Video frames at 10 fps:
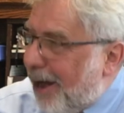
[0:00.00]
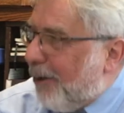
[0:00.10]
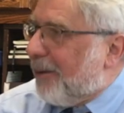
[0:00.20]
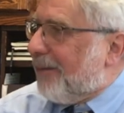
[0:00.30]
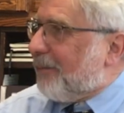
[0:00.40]
Oh,
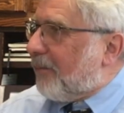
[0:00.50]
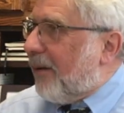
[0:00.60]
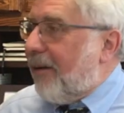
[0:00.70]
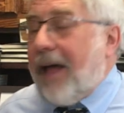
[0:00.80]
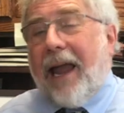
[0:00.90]
wow.
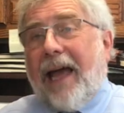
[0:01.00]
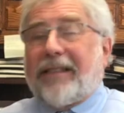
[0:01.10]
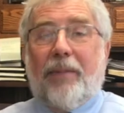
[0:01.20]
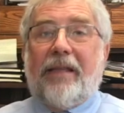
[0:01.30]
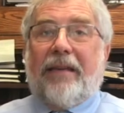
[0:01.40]

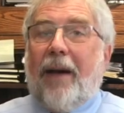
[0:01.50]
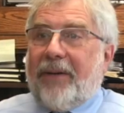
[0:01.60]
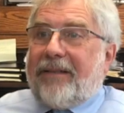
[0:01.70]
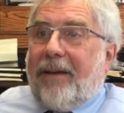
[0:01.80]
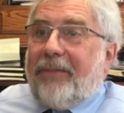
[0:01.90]
I like to be
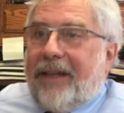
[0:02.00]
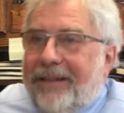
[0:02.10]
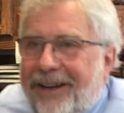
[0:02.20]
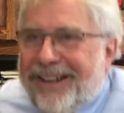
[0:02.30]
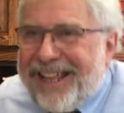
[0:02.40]
the top at
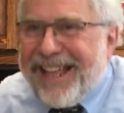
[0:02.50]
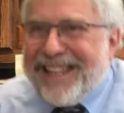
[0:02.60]
something.